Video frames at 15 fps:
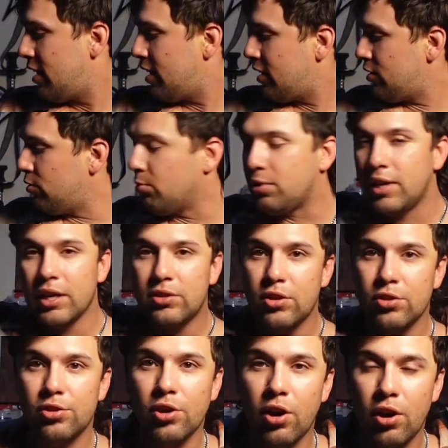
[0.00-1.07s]
You get the
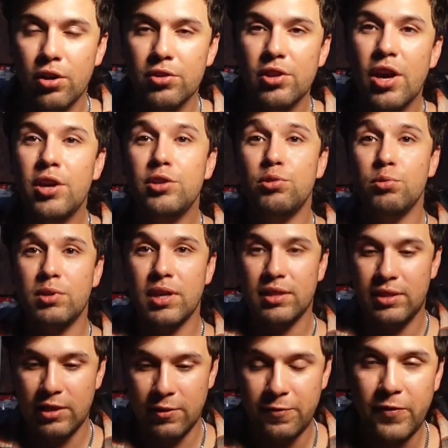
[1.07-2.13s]
songs, you get
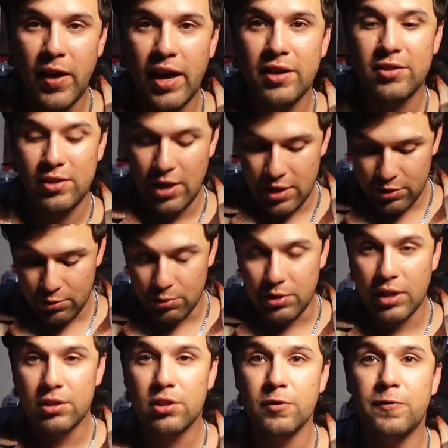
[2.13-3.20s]
the effects, you
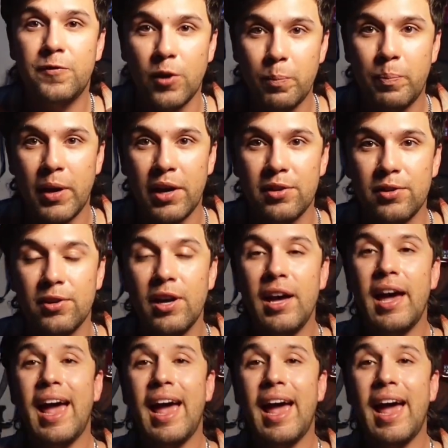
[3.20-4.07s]
get the foot pedal,